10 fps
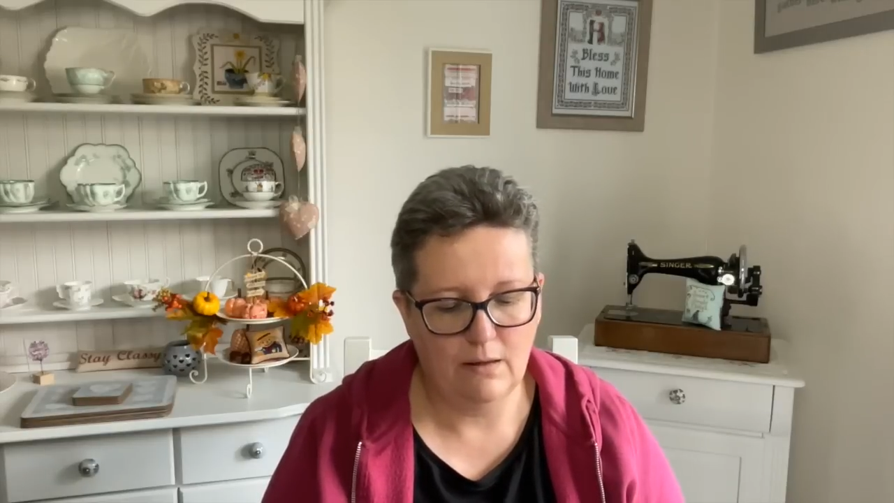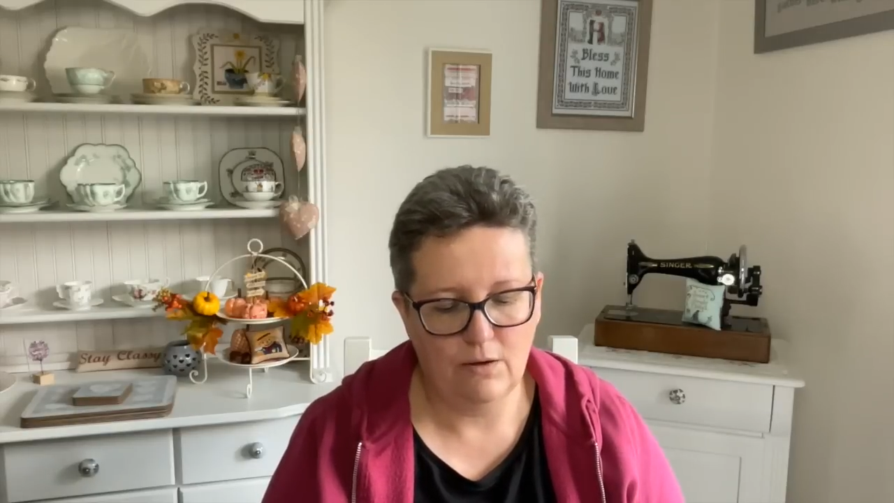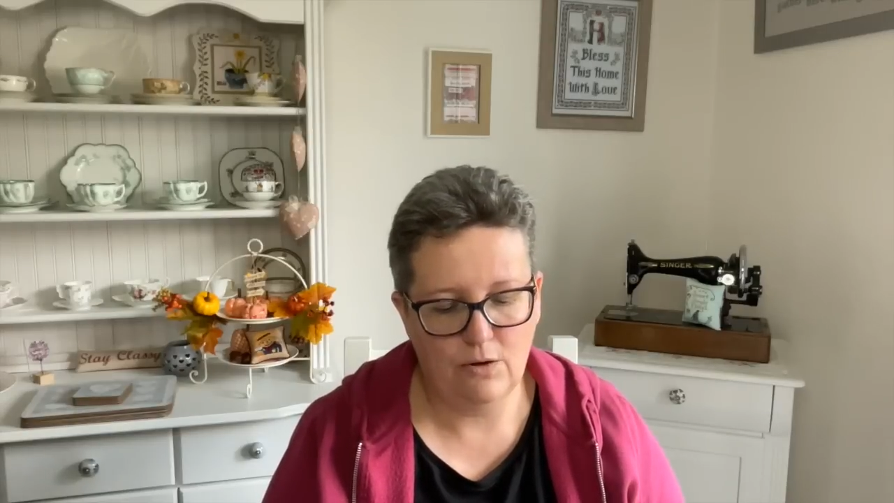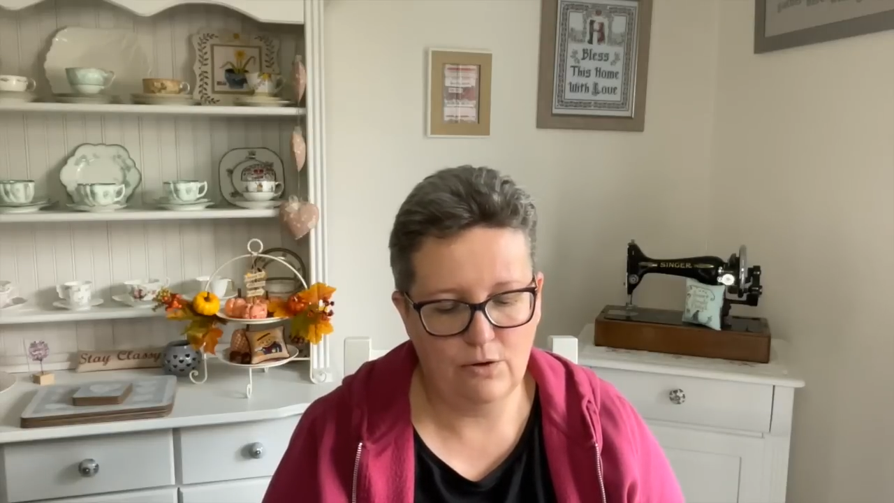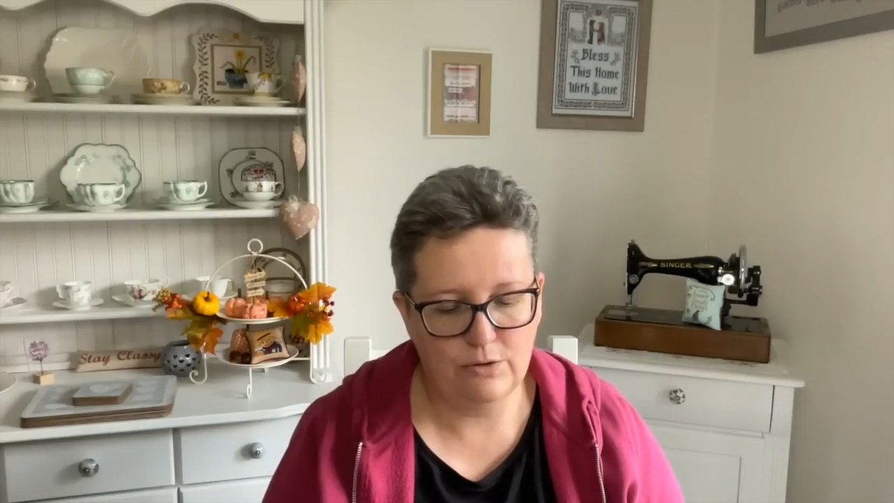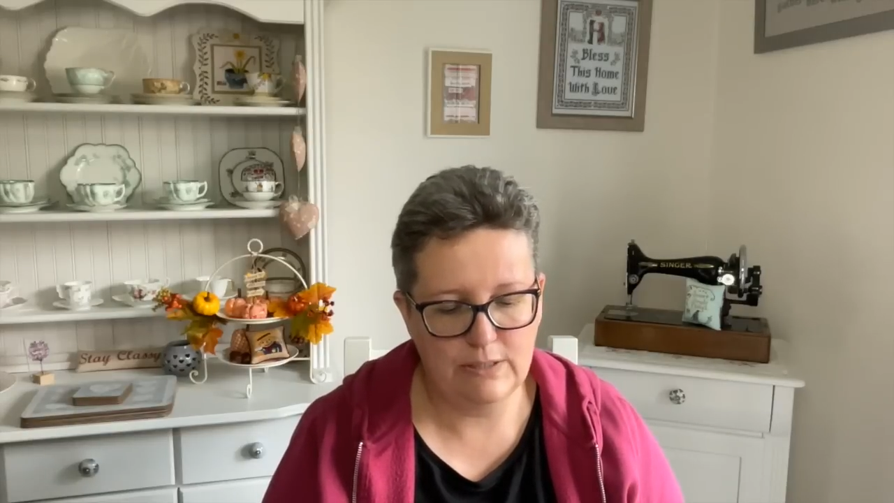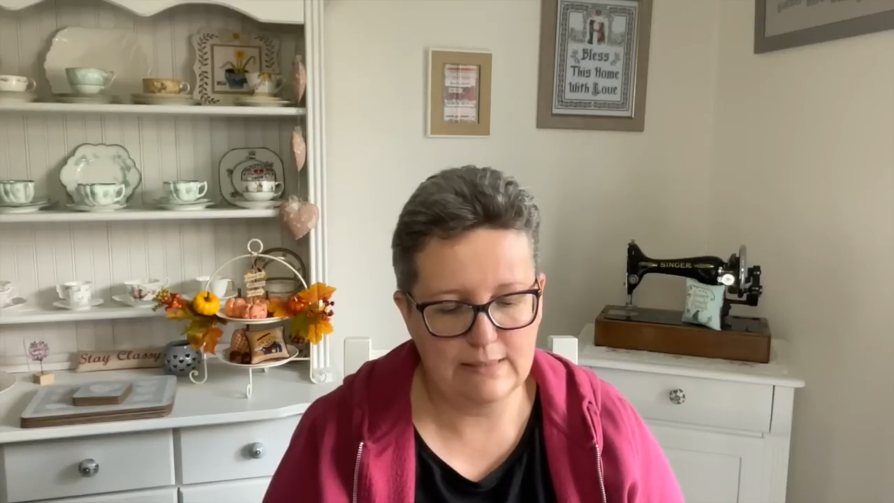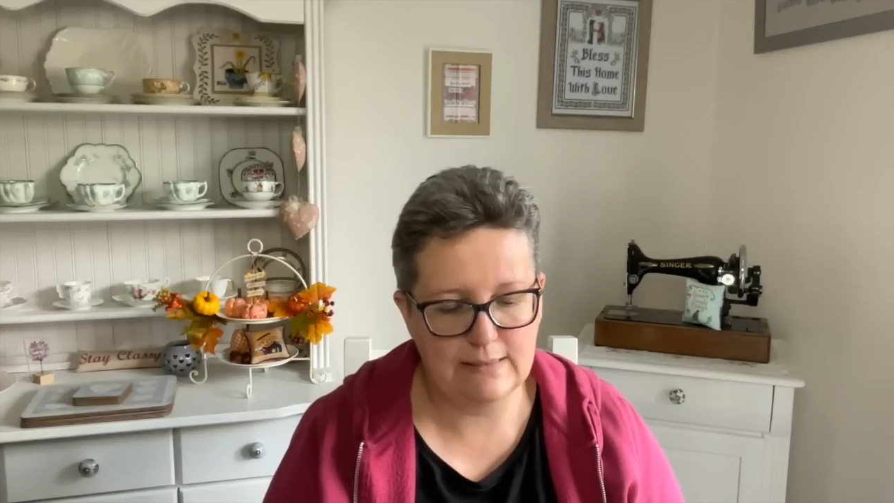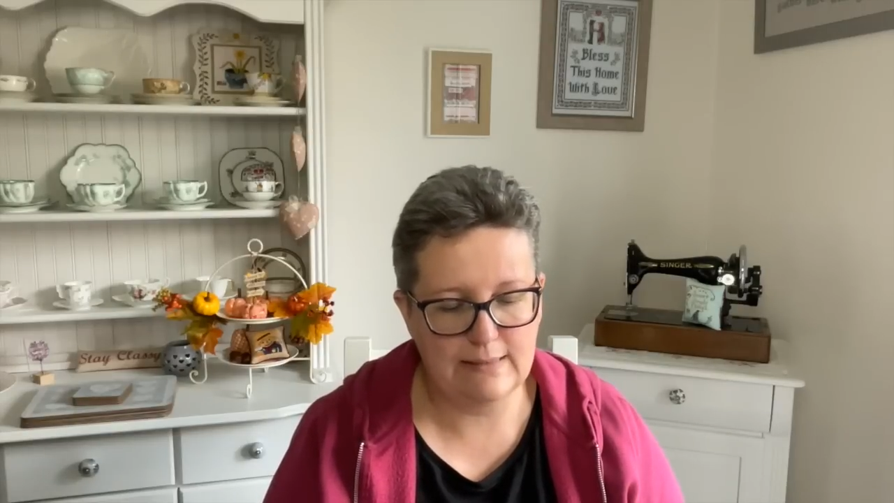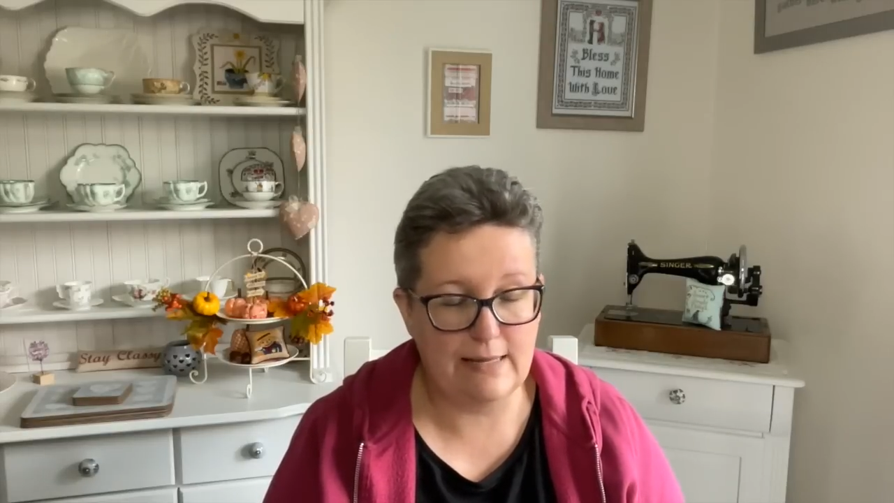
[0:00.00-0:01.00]
on
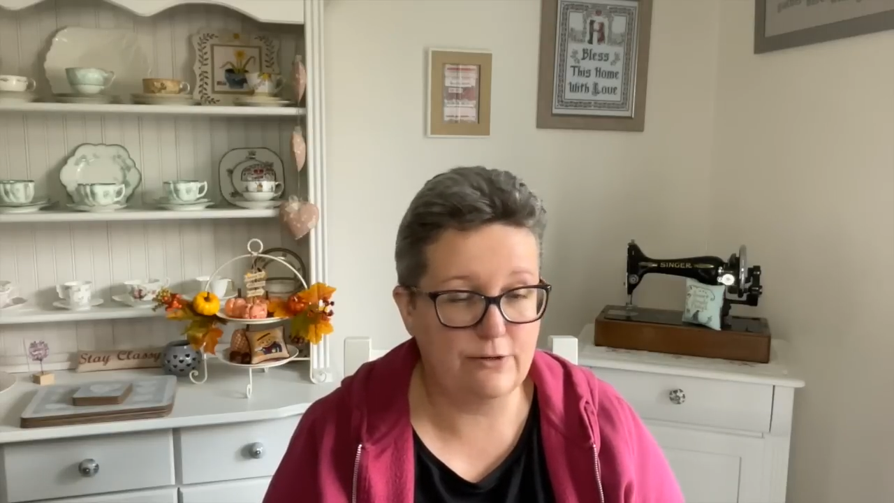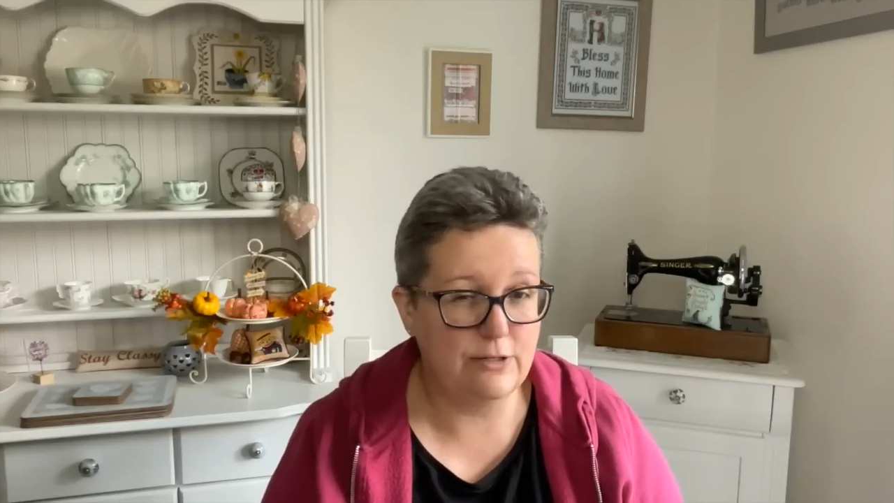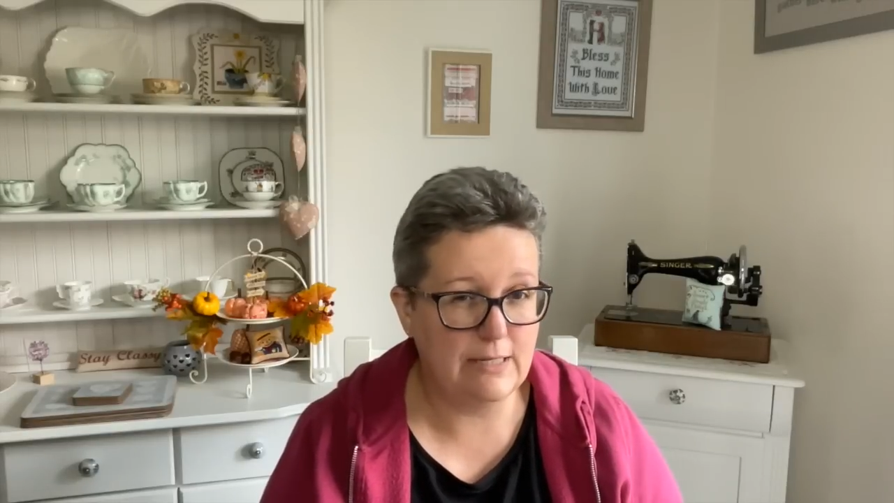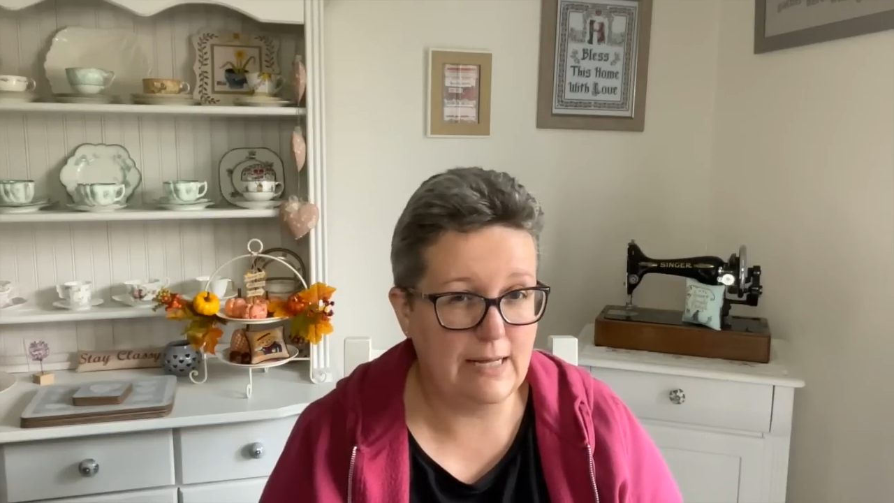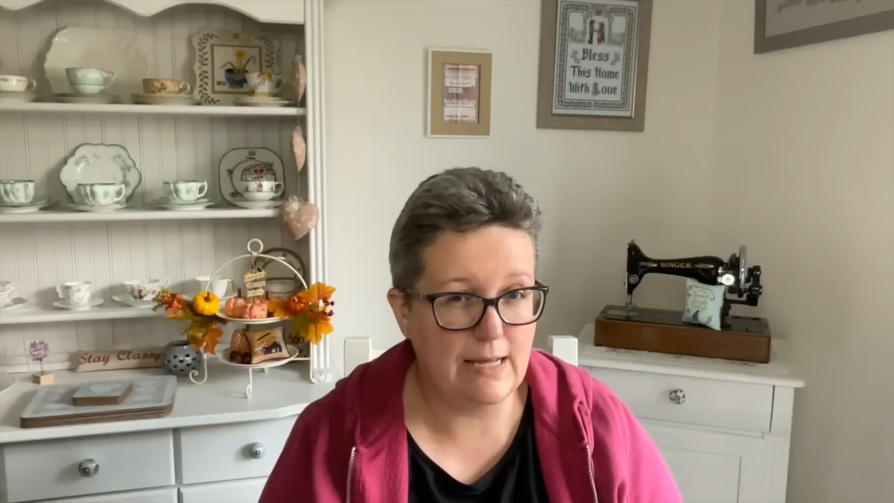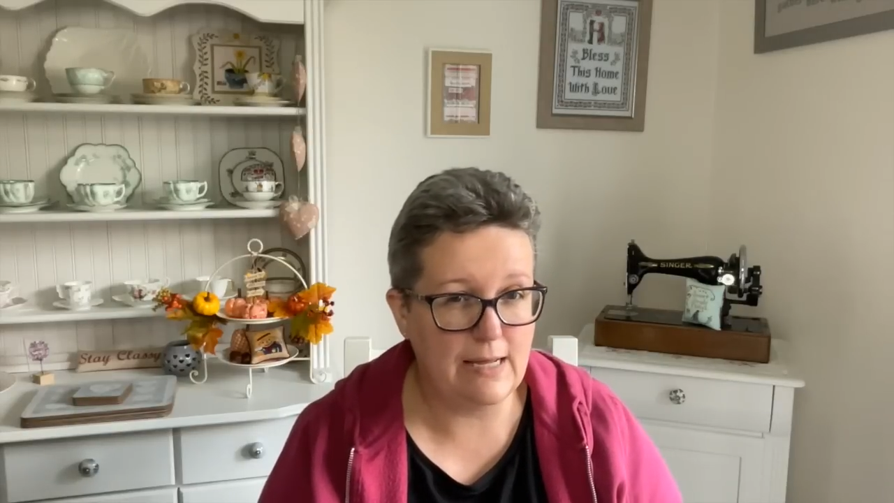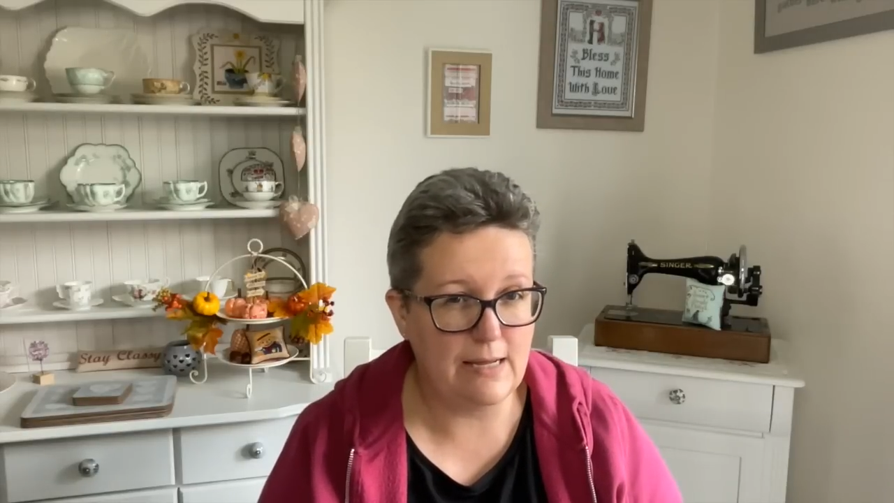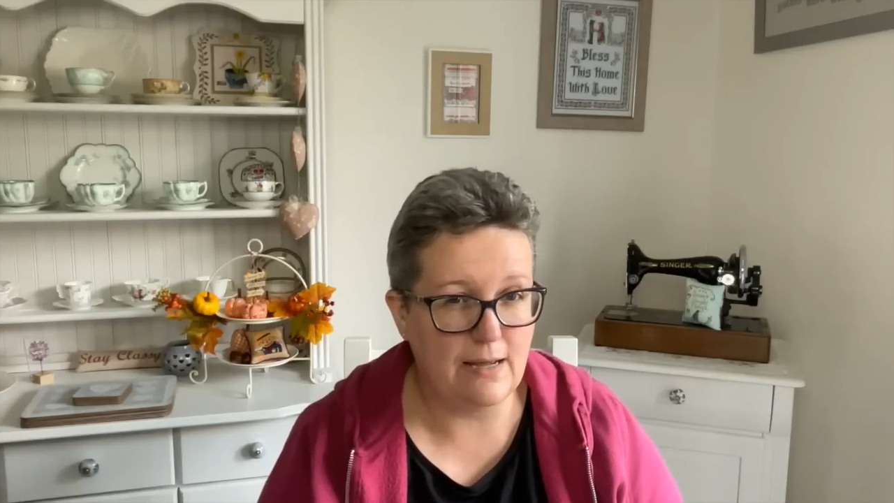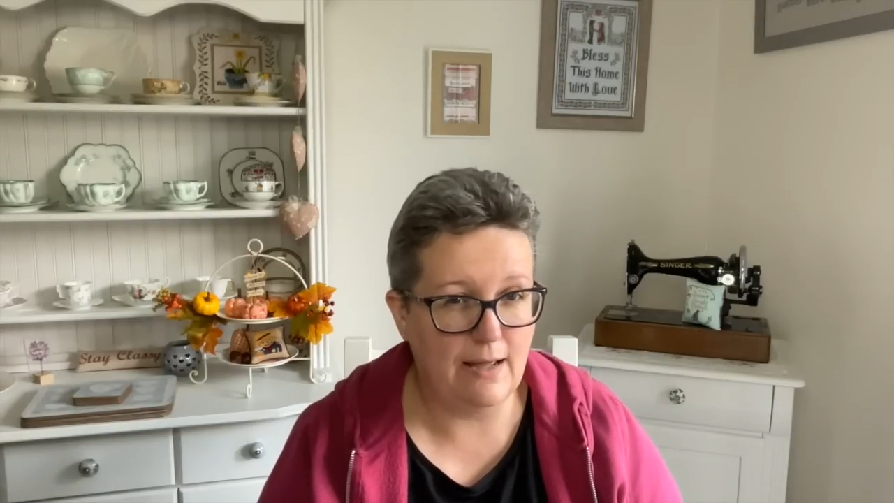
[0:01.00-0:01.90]
Saturday